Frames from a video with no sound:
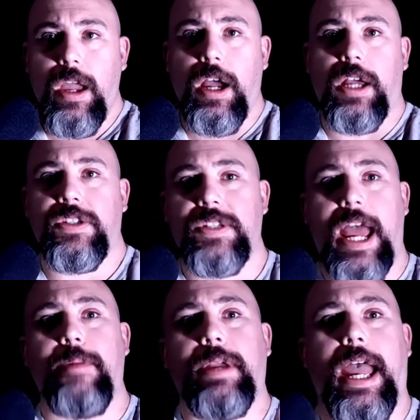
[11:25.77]

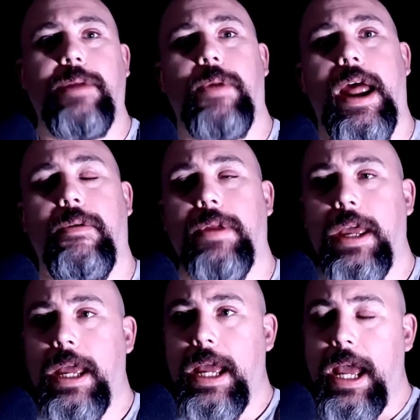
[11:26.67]
Sam came round,
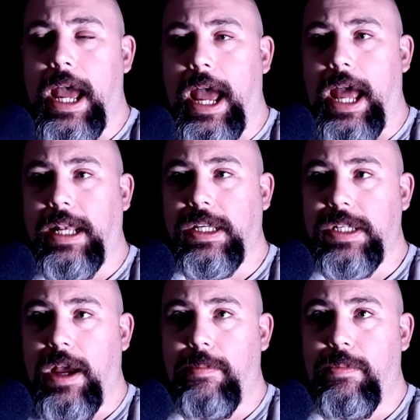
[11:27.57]
and
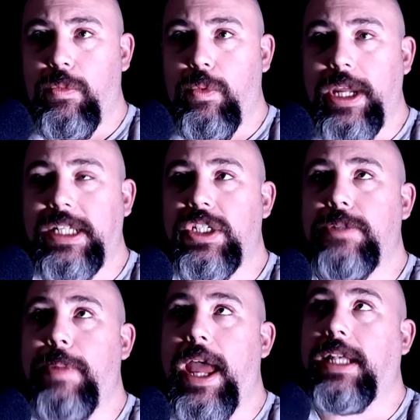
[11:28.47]
we'd
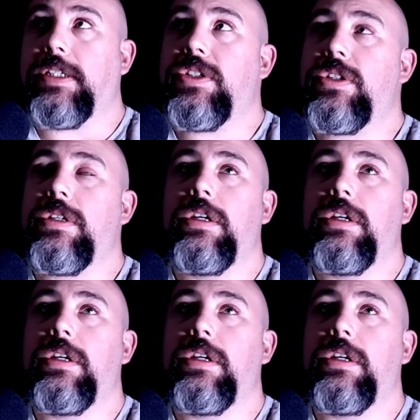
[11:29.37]
spent,